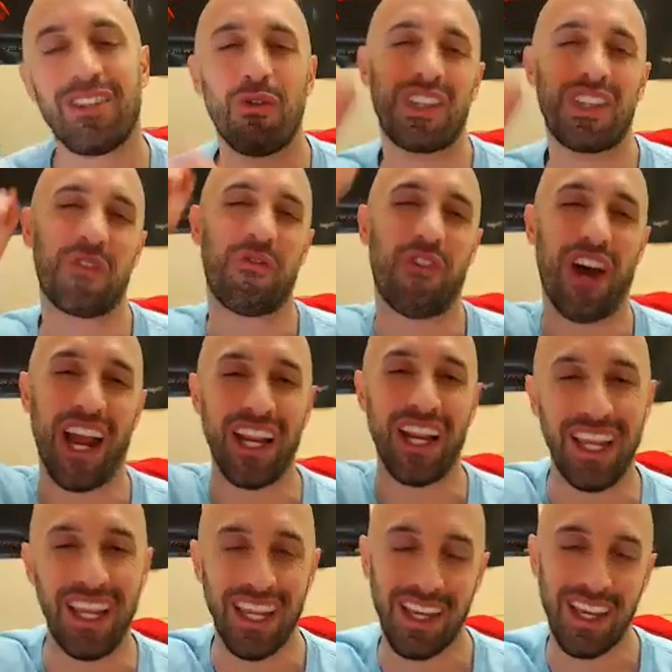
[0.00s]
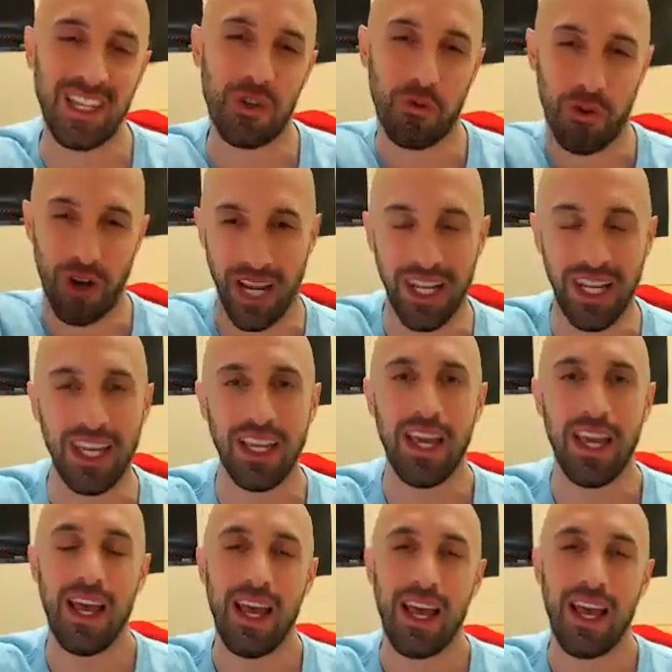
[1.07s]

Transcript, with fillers: so it's fighting, it's fighting,